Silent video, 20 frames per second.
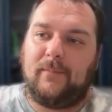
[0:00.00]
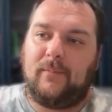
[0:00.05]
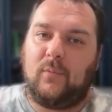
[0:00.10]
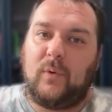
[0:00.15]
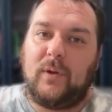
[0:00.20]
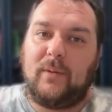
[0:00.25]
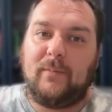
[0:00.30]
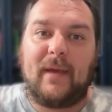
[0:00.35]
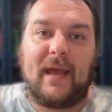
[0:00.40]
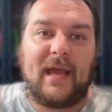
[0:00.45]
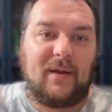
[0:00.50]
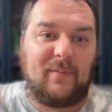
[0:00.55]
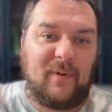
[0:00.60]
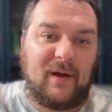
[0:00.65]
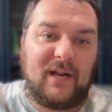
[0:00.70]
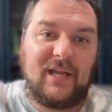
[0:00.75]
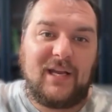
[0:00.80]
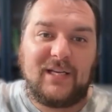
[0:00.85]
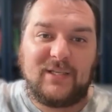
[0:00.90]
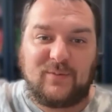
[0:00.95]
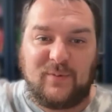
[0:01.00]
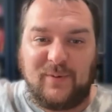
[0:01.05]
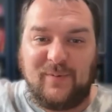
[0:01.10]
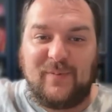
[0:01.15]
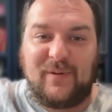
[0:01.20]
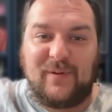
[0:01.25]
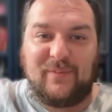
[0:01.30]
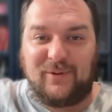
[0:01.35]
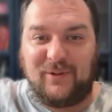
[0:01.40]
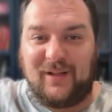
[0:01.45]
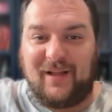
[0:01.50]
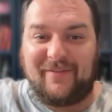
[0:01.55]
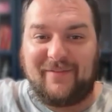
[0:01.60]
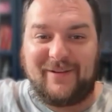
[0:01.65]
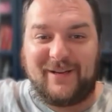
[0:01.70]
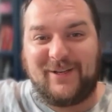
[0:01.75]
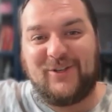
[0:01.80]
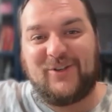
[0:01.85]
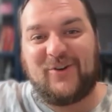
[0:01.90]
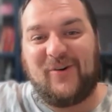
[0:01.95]
We make money because people love
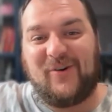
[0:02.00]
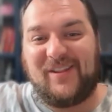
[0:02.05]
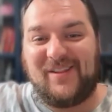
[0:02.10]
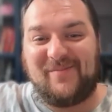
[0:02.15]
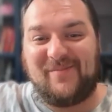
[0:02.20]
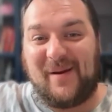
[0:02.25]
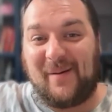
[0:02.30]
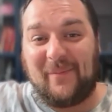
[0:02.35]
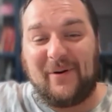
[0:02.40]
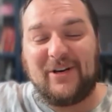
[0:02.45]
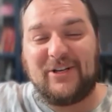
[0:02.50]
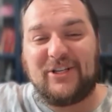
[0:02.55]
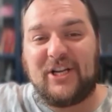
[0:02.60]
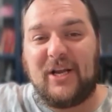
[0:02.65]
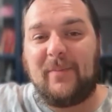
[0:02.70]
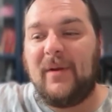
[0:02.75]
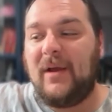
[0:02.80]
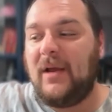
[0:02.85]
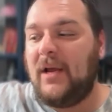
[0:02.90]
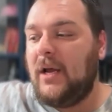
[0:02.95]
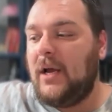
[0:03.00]
it and join the membership.